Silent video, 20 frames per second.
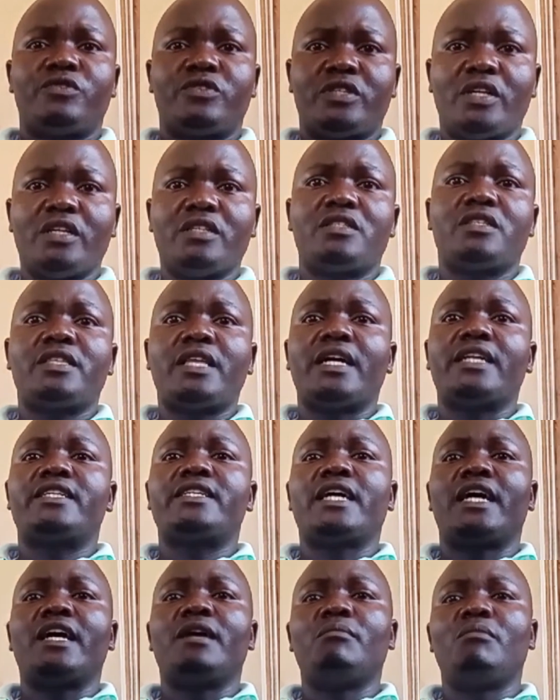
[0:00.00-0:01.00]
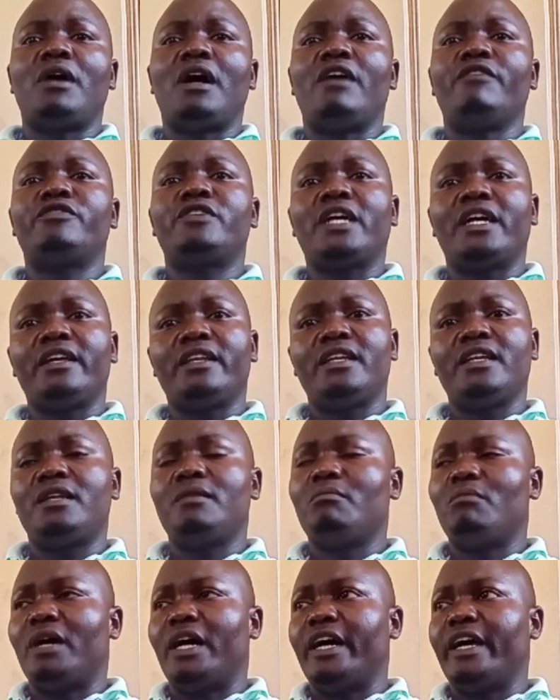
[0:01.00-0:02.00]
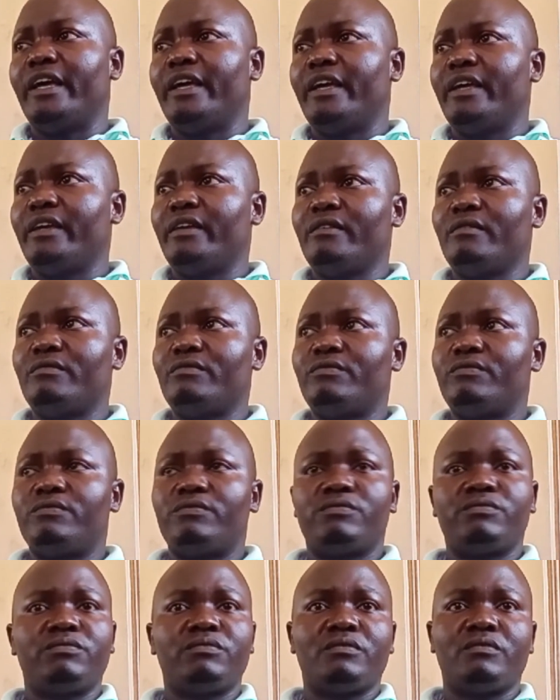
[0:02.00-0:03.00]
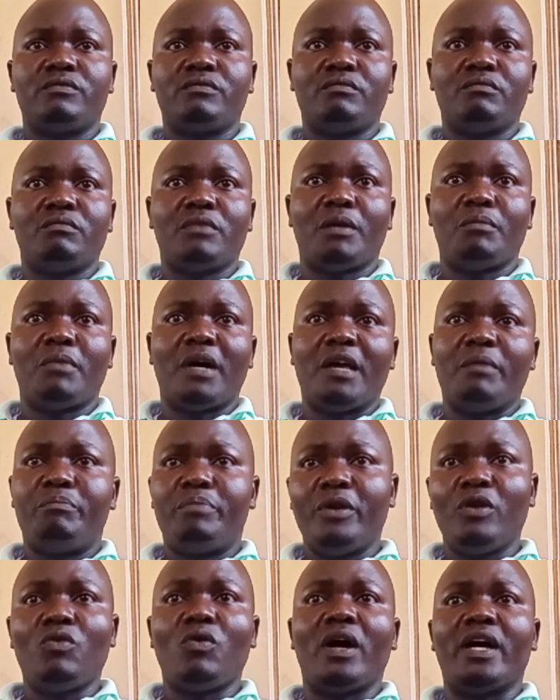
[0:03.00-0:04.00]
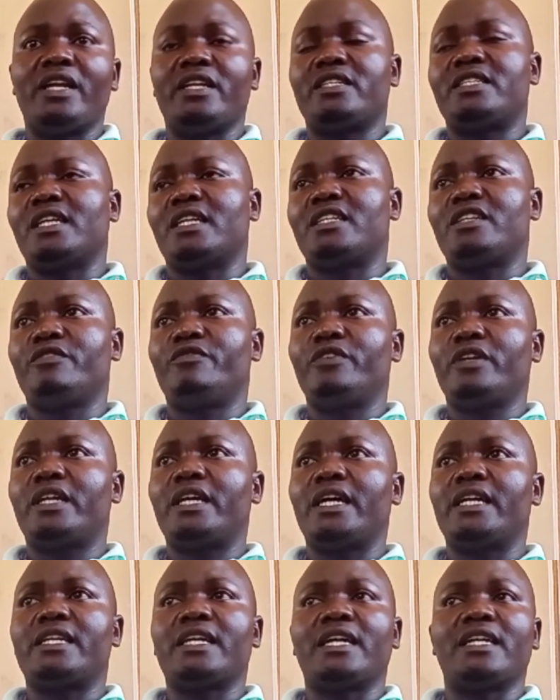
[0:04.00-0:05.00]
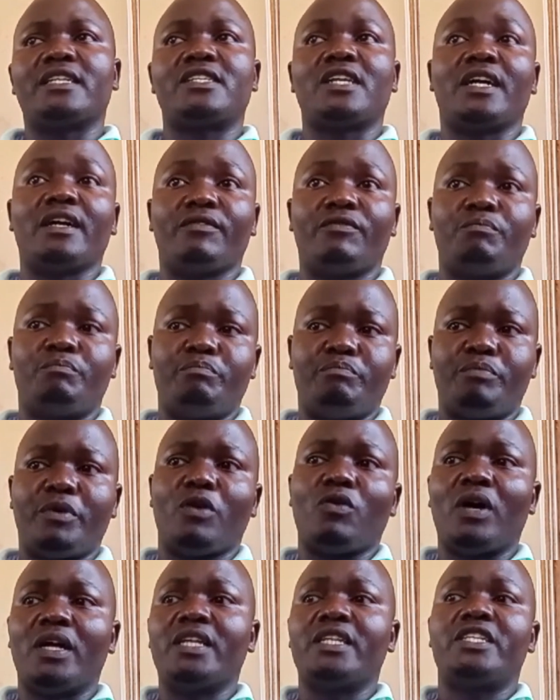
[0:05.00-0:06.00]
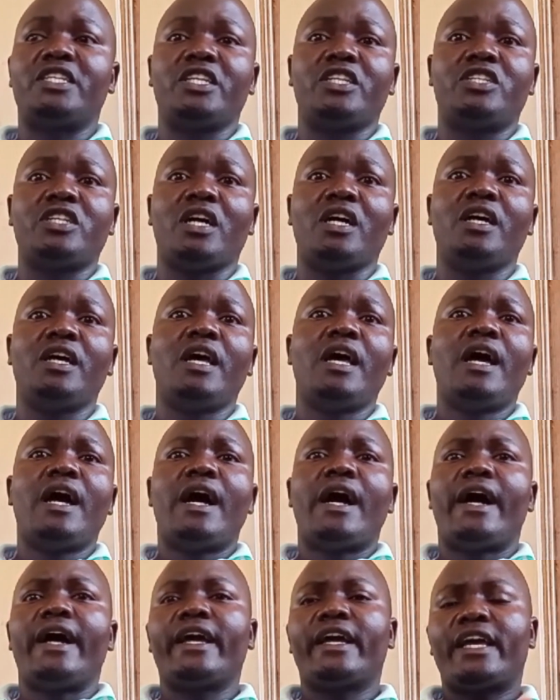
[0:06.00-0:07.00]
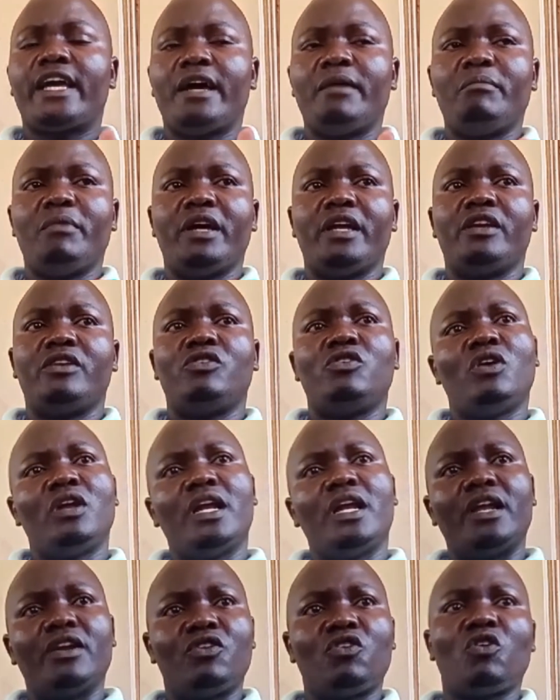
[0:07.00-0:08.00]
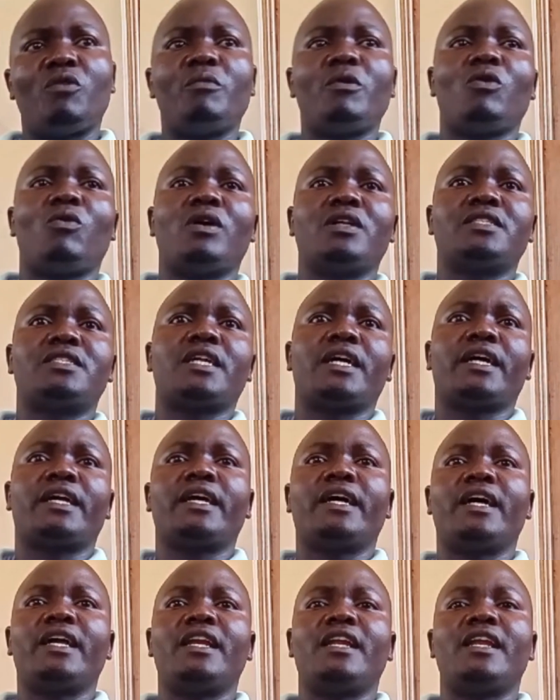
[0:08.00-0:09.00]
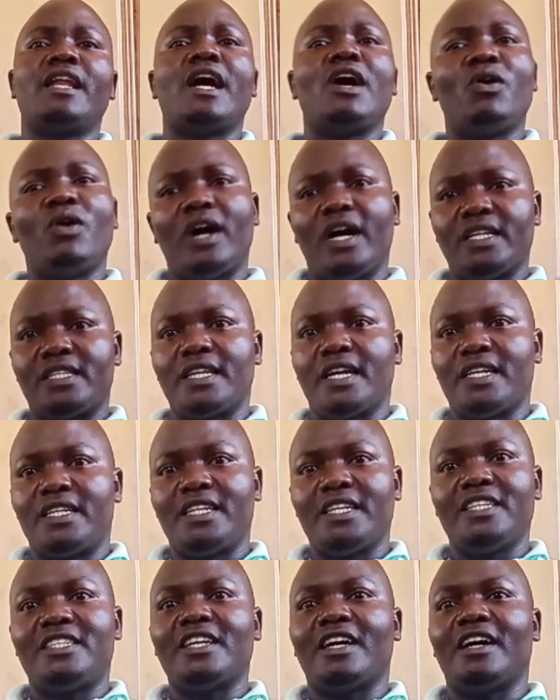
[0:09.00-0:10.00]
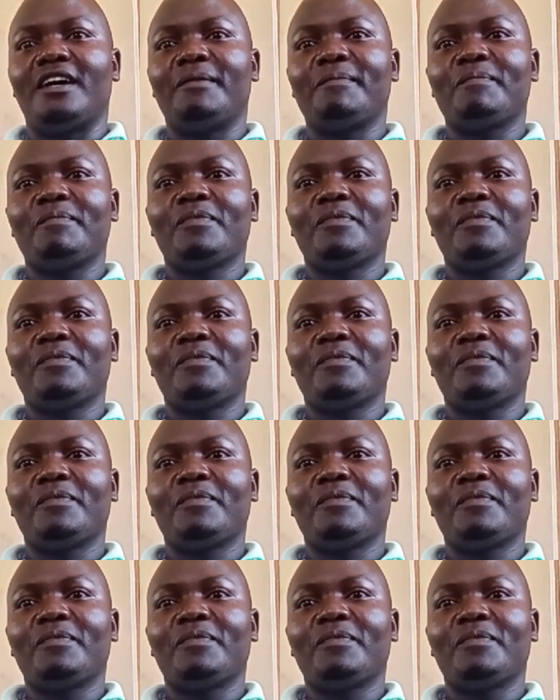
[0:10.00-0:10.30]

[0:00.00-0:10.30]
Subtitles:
since that time, after I did my P1 certificate as a P1 teacher, I came in Romeo once again, now as a teacher.